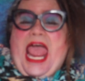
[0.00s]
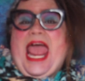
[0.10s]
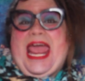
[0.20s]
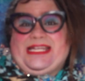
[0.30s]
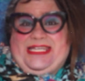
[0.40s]

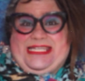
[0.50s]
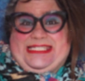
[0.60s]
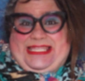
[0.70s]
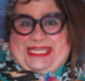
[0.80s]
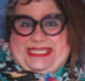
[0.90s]
And just
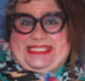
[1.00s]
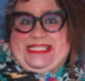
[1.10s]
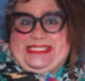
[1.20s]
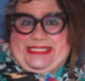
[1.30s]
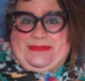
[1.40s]

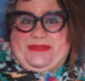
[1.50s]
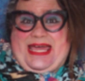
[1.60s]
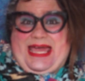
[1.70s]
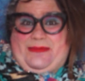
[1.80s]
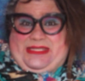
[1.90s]
listen
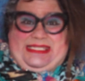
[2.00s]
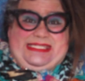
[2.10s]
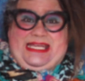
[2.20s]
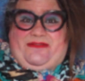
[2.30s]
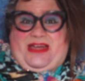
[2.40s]
sometimes
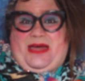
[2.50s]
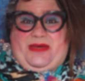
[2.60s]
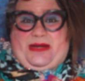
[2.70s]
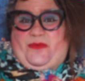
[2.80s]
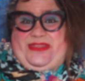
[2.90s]
instead of
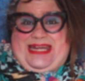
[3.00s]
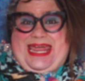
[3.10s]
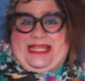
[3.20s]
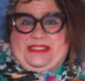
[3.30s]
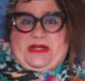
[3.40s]
coming up with an
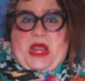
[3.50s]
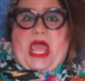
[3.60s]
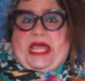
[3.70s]
answer.